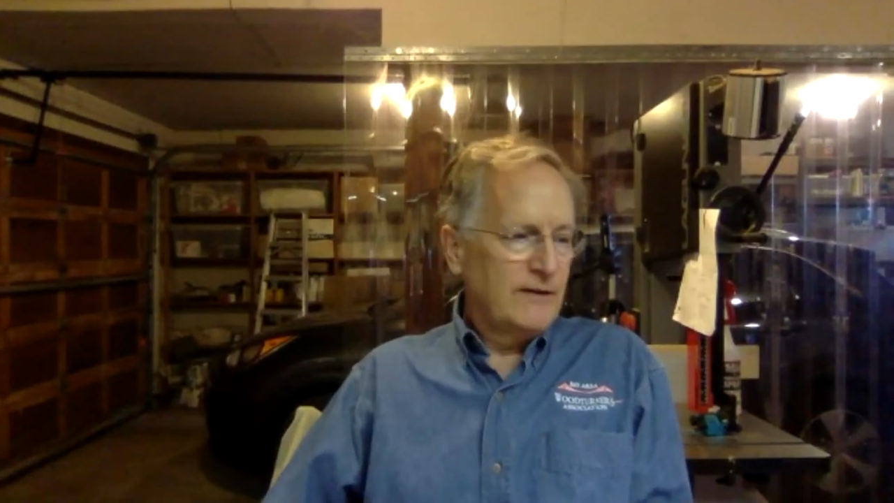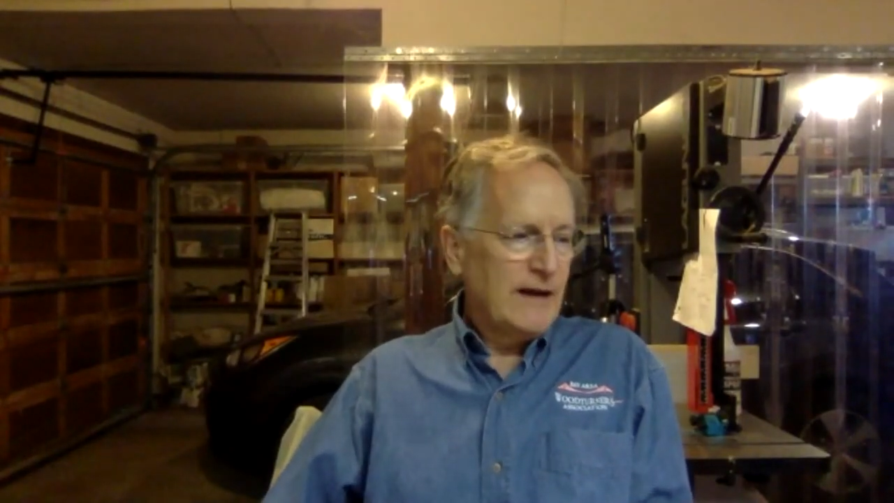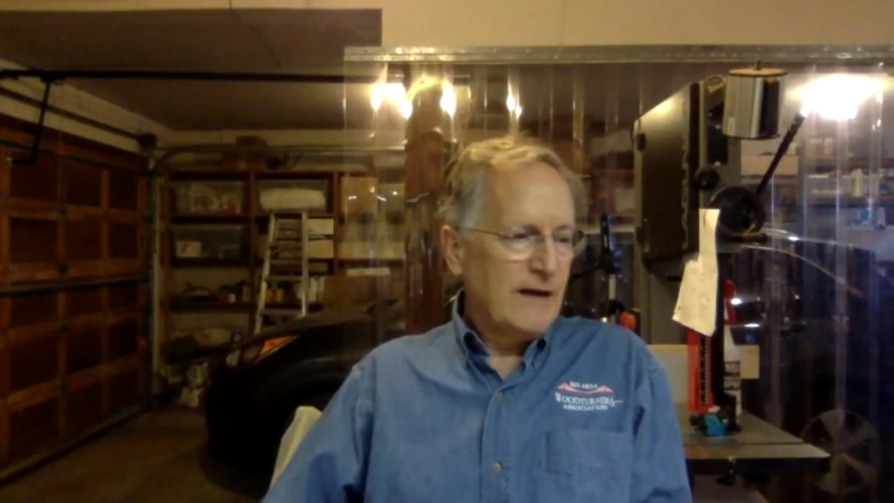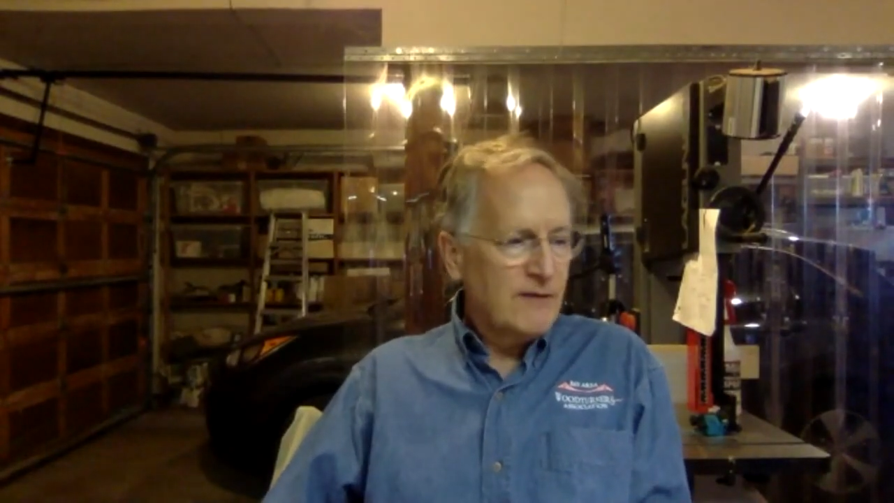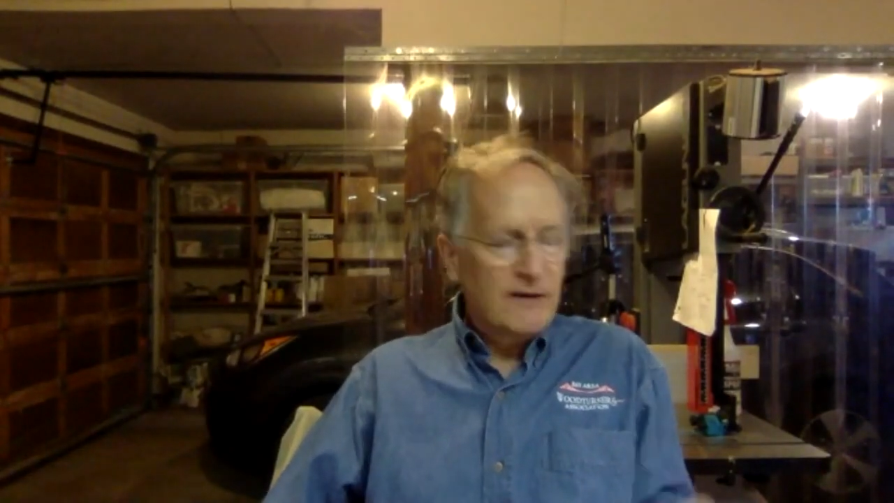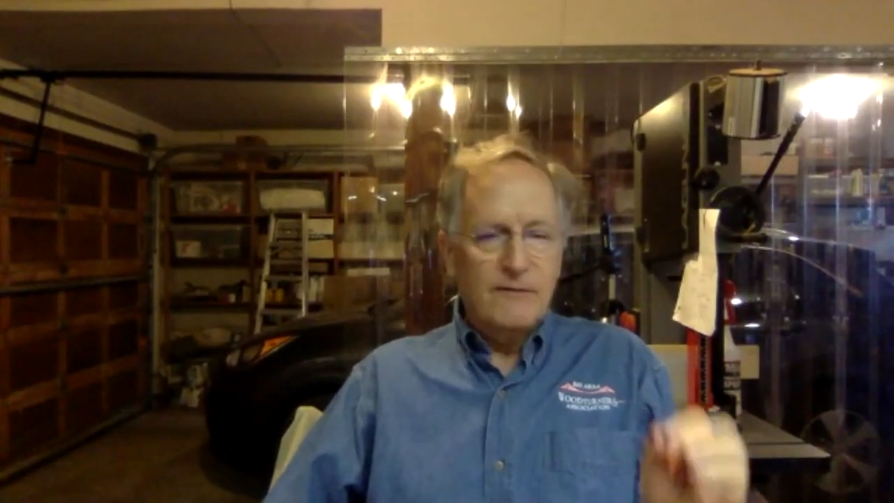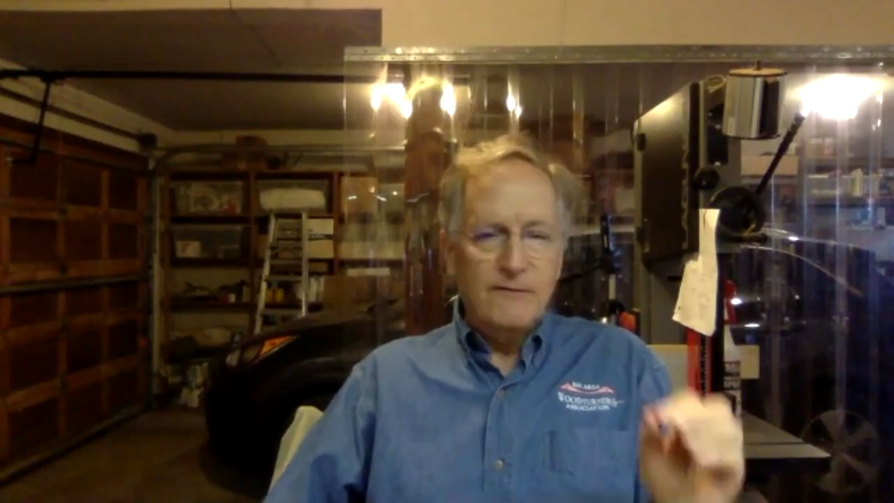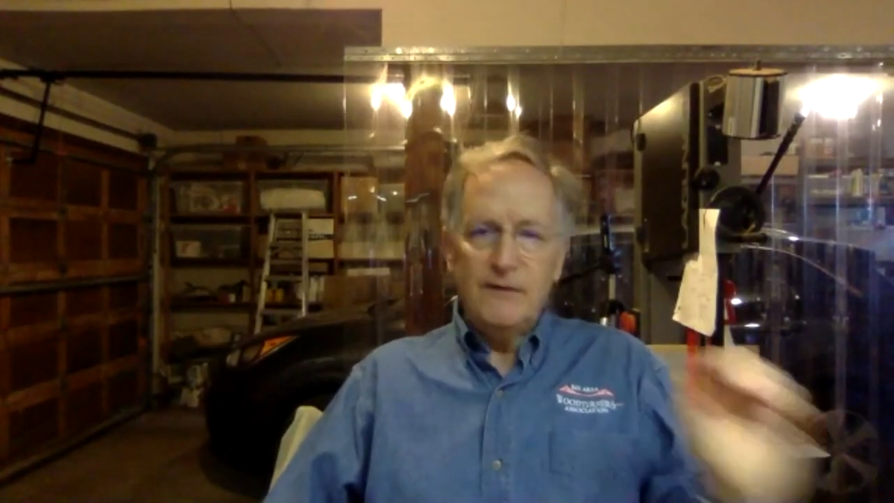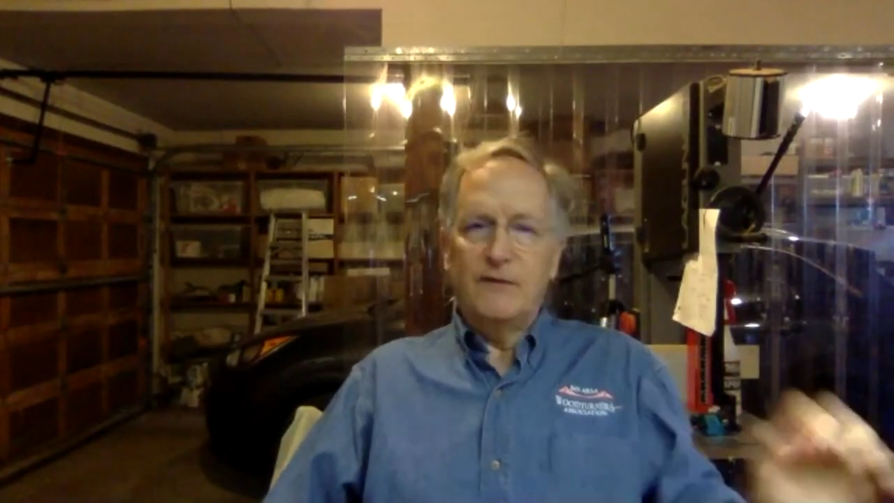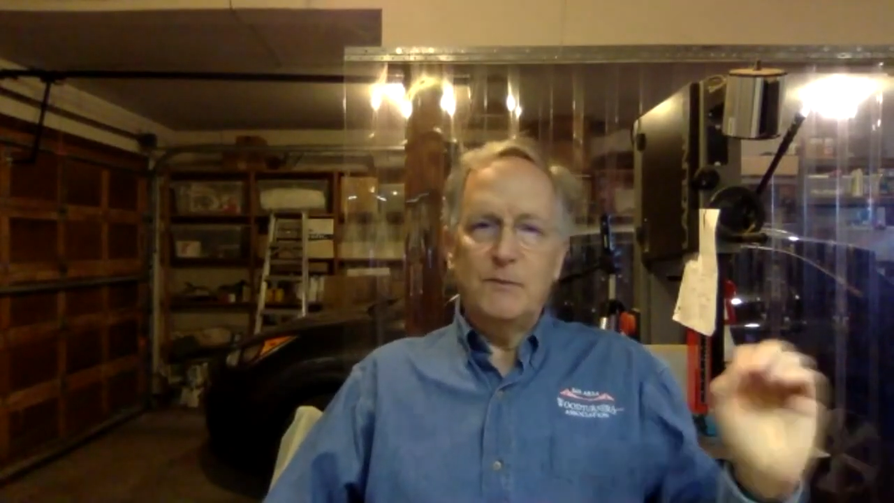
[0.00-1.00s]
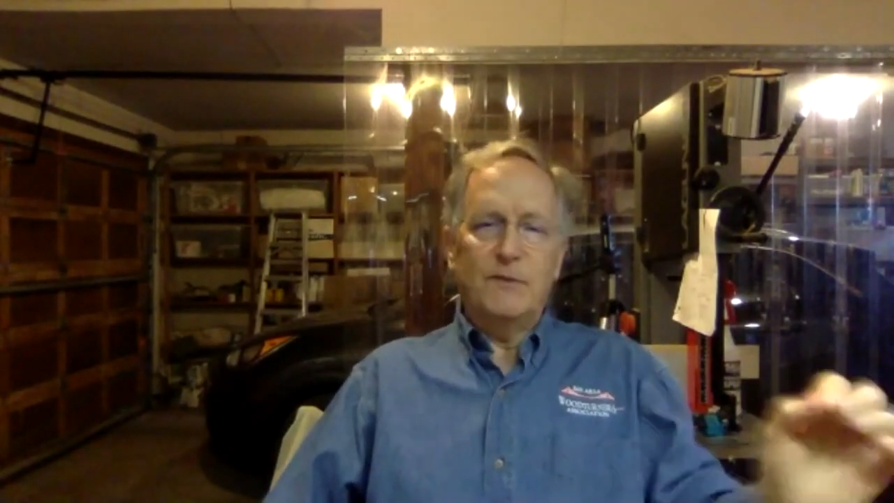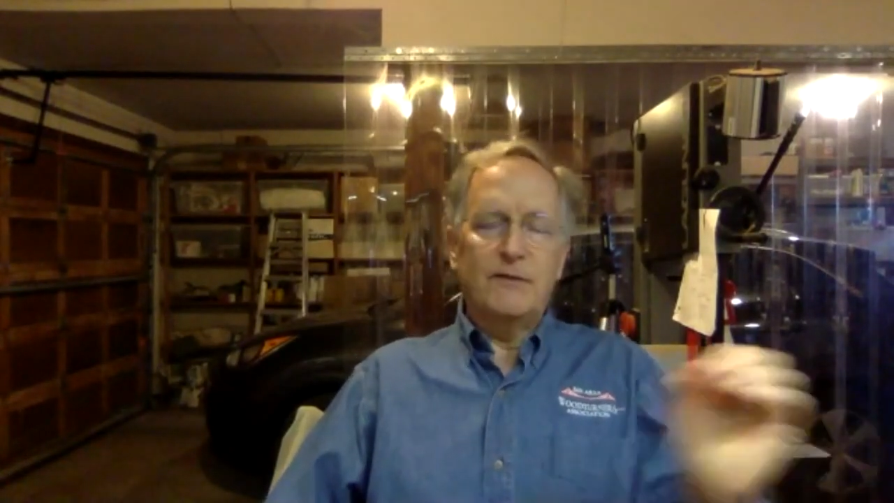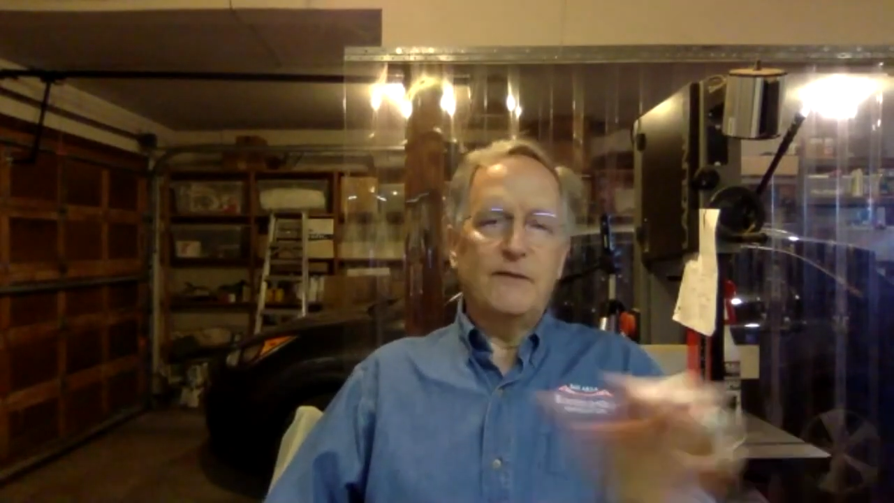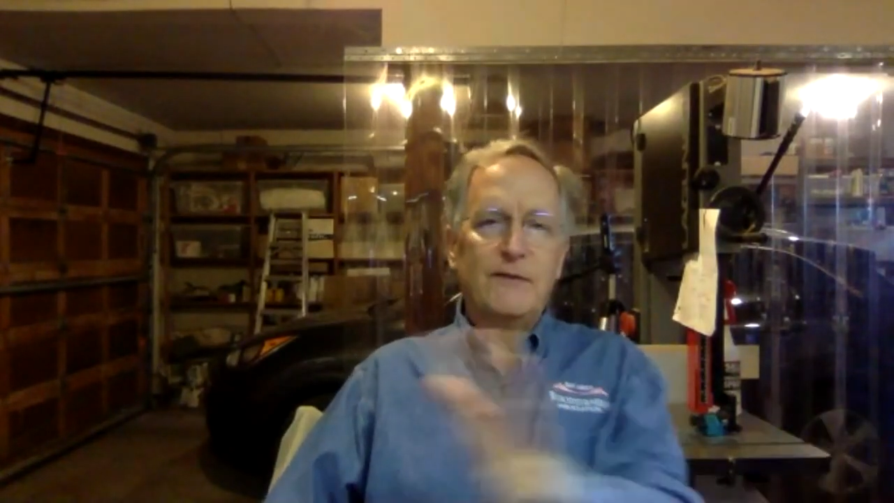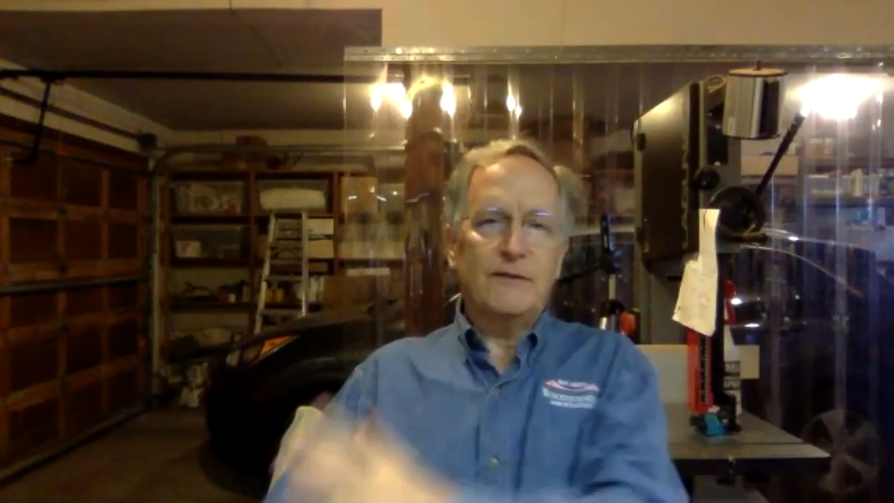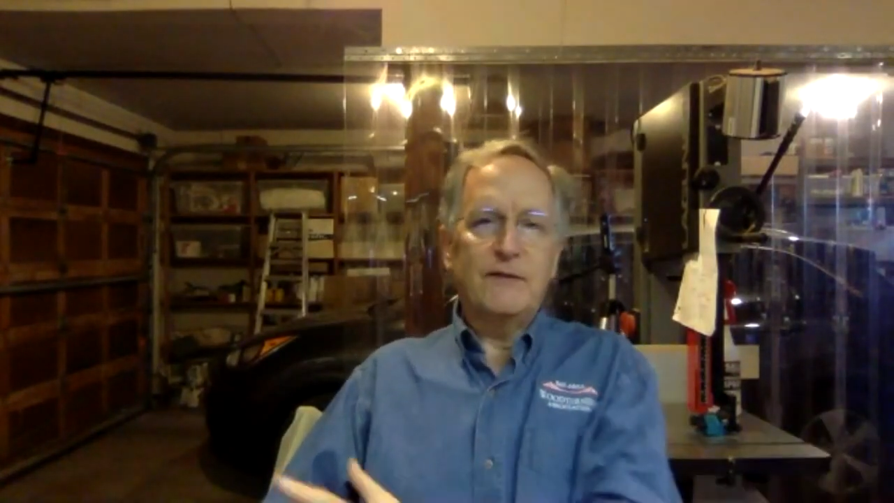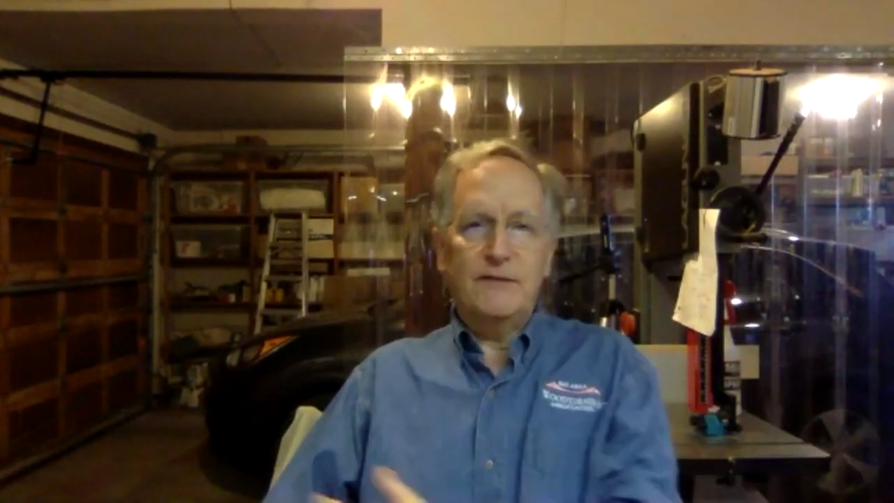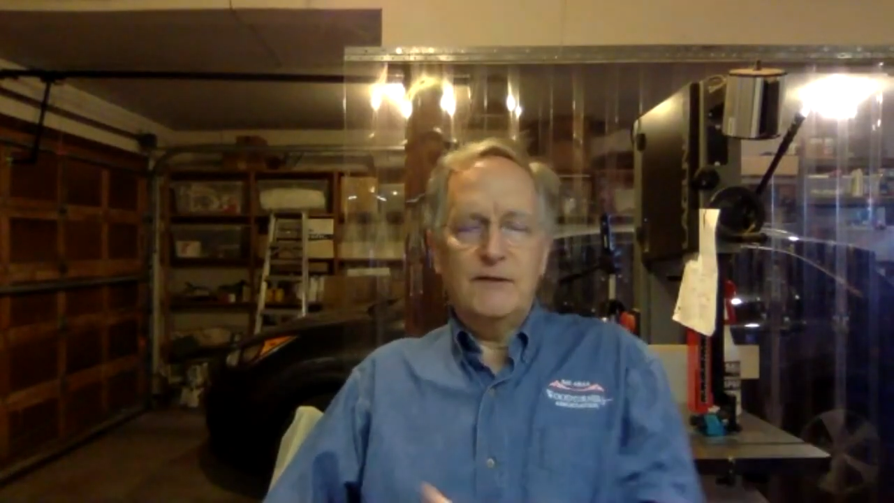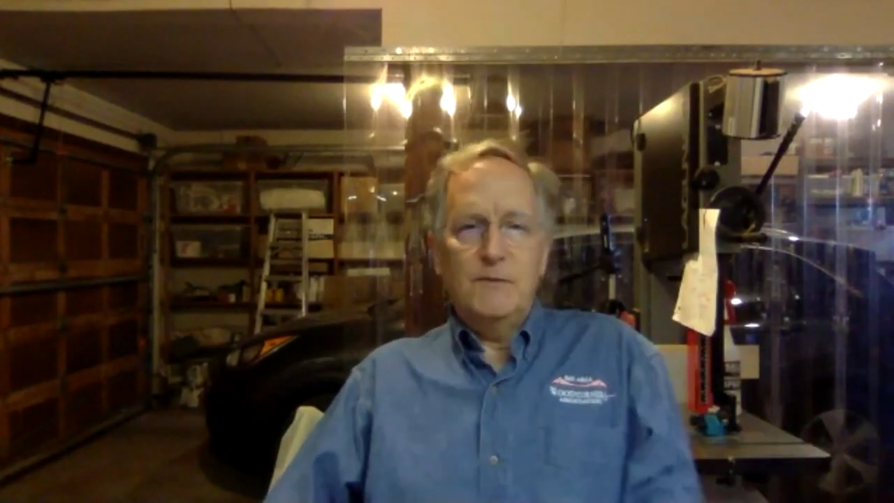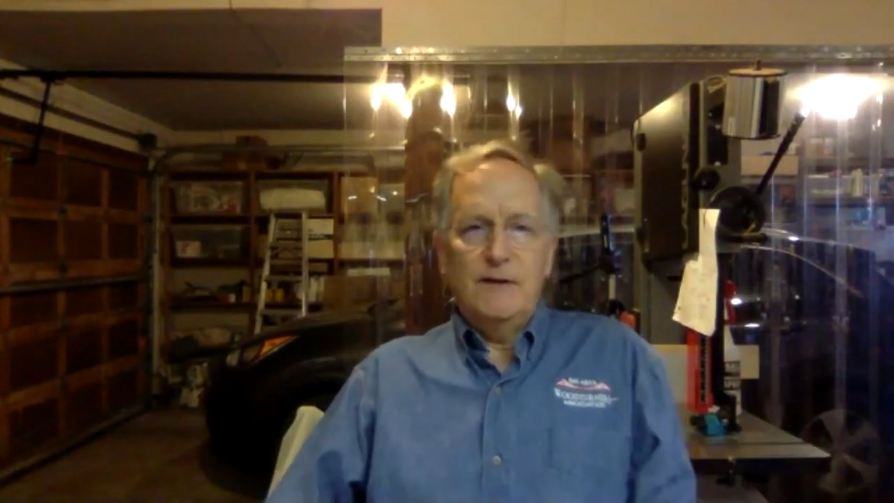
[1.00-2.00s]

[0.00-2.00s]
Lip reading: I've got a very specific system.